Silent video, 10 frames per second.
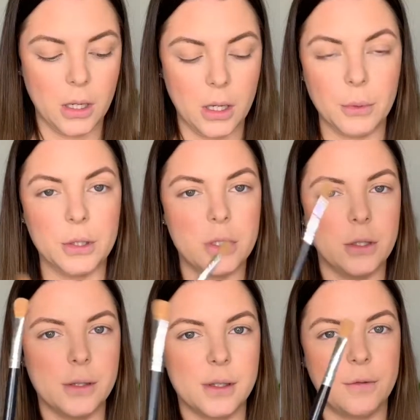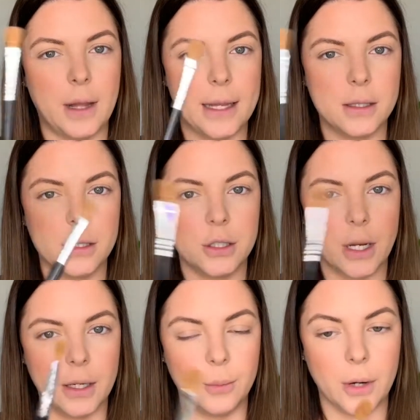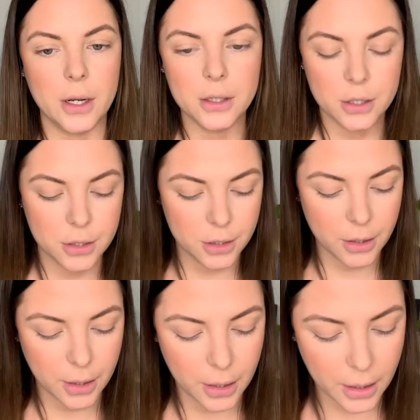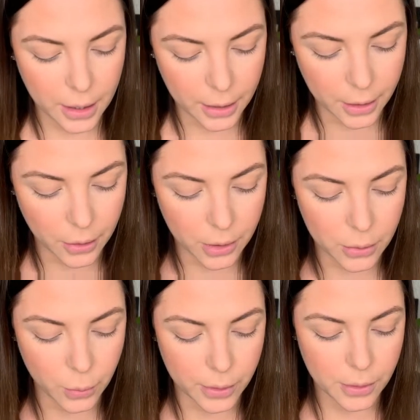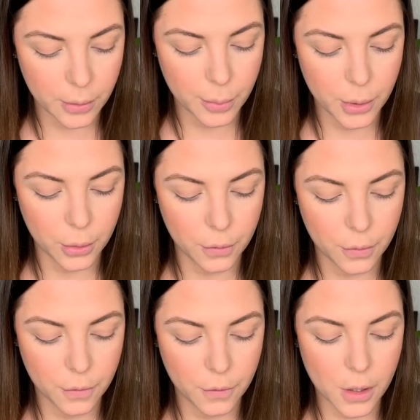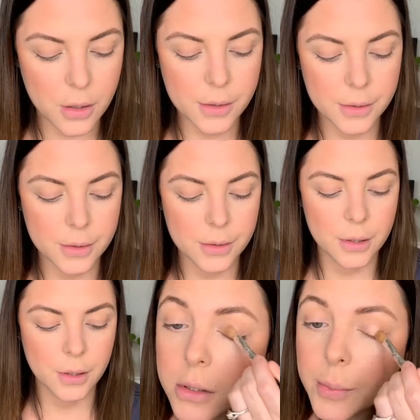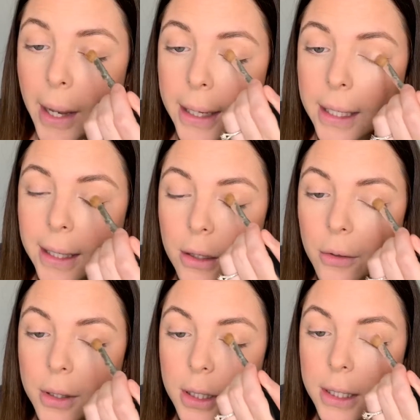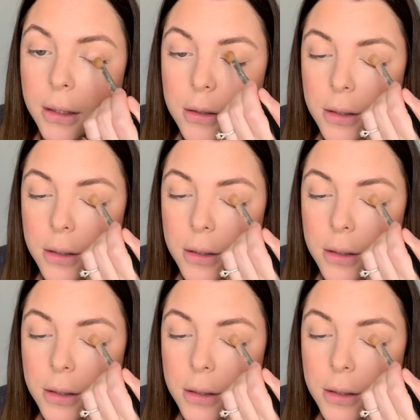I'm going to use this flat shader brush and go in with Poof first. Just packing it on the lid.